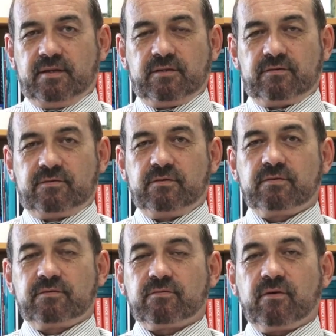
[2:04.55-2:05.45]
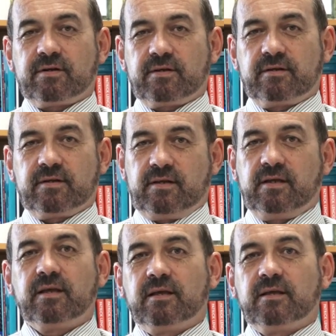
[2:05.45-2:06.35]
The students writing
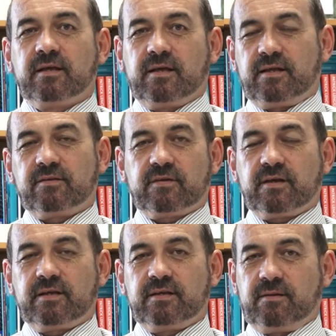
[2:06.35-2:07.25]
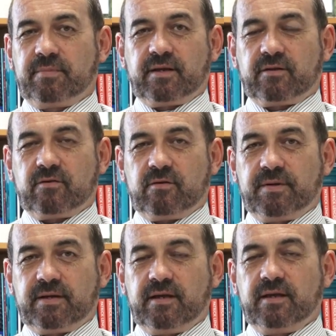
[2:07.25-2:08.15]
an essay about a
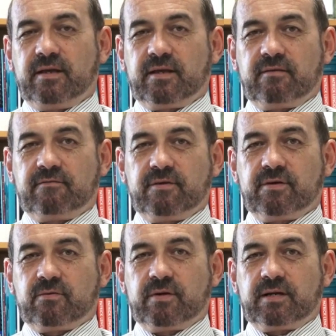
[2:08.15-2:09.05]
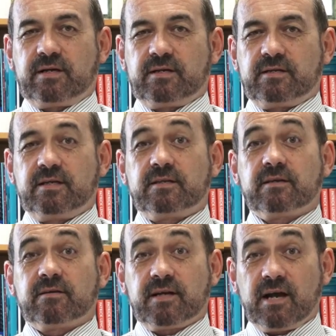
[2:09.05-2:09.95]
topic can very quickly, indeed
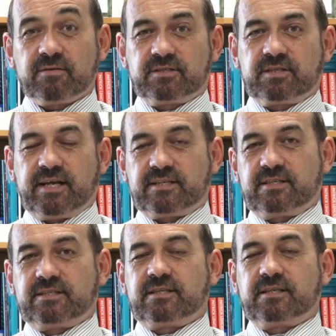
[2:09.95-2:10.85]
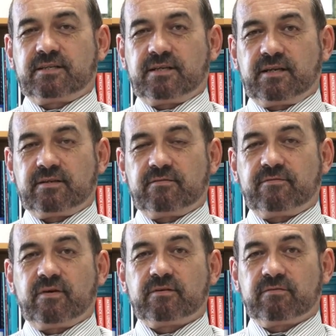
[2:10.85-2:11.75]
they're encouraged to access the internet to
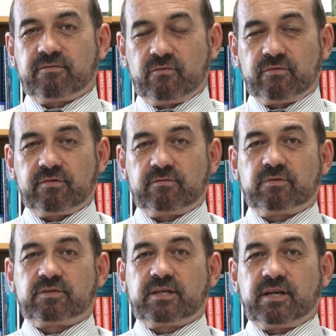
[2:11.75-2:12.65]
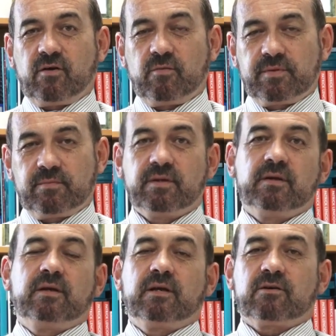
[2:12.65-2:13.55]
find resources which can help them
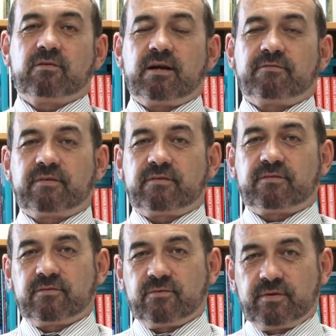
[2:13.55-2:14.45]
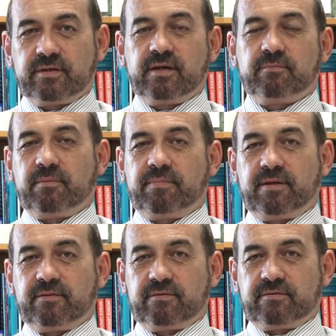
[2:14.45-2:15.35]
craft their story and
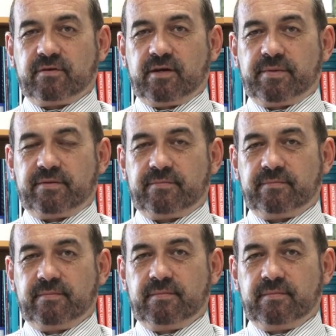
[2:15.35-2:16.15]
prepare their assignments.